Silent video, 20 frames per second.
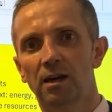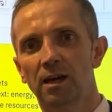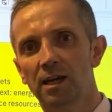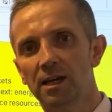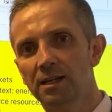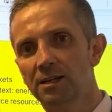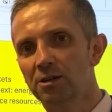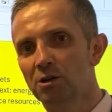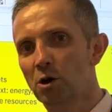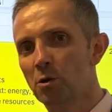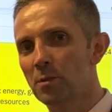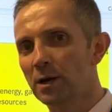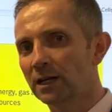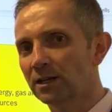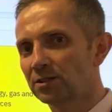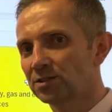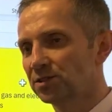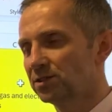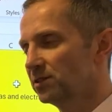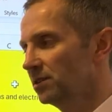
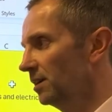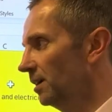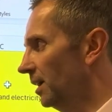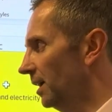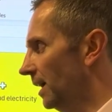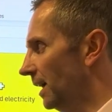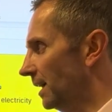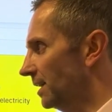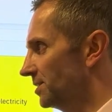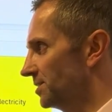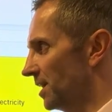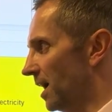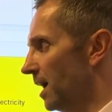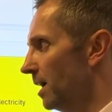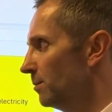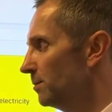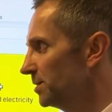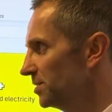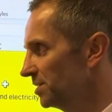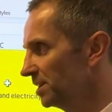economics
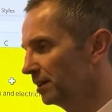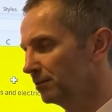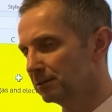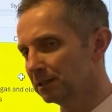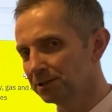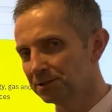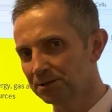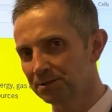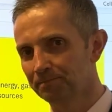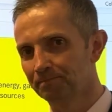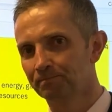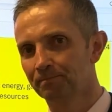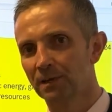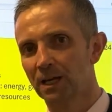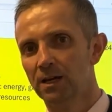exam series.